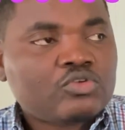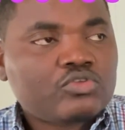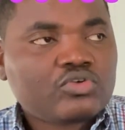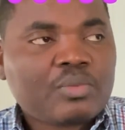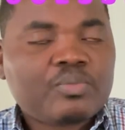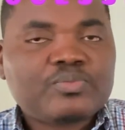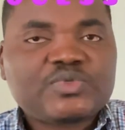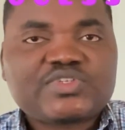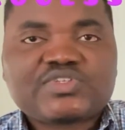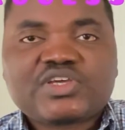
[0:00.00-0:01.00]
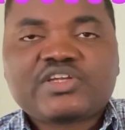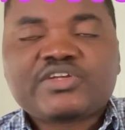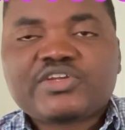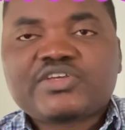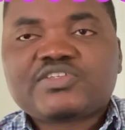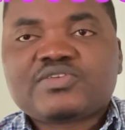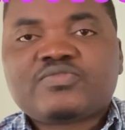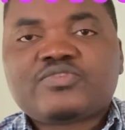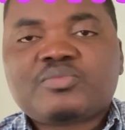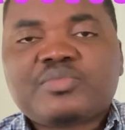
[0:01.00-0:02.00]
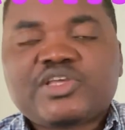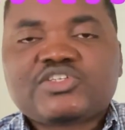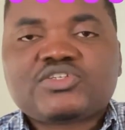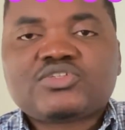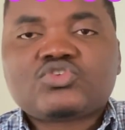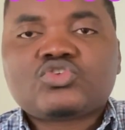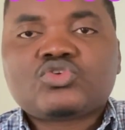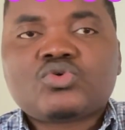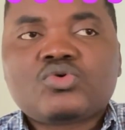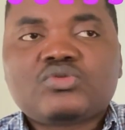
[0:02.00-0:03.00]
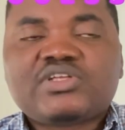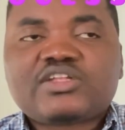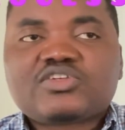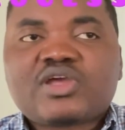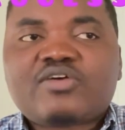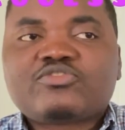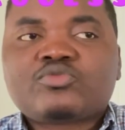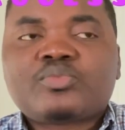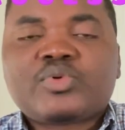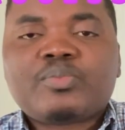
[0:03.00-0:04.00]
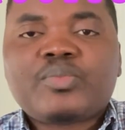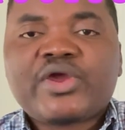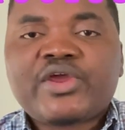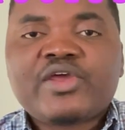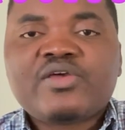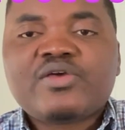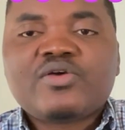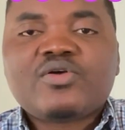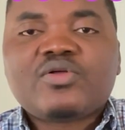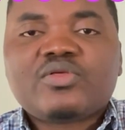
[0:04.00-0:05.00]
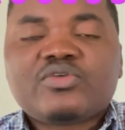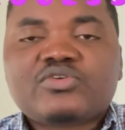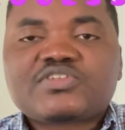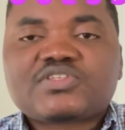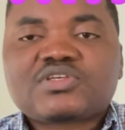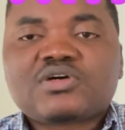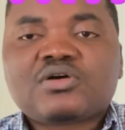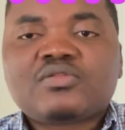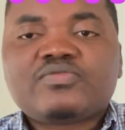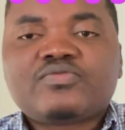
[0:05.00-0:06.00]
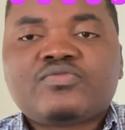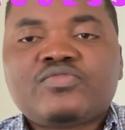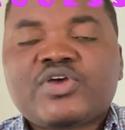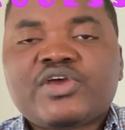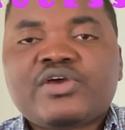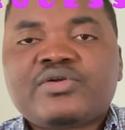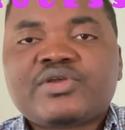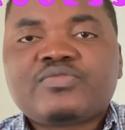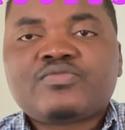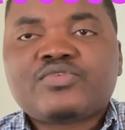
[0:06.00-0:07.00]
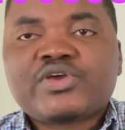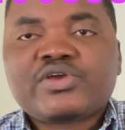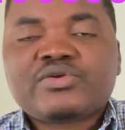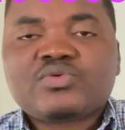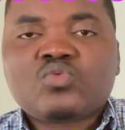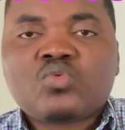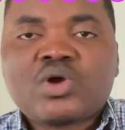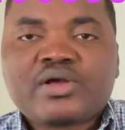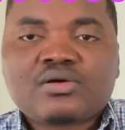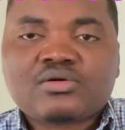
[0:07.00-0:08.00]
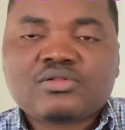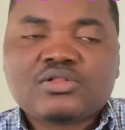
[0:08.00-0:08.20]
So I'm sending this information to you that you have to prepare yourself very, very well,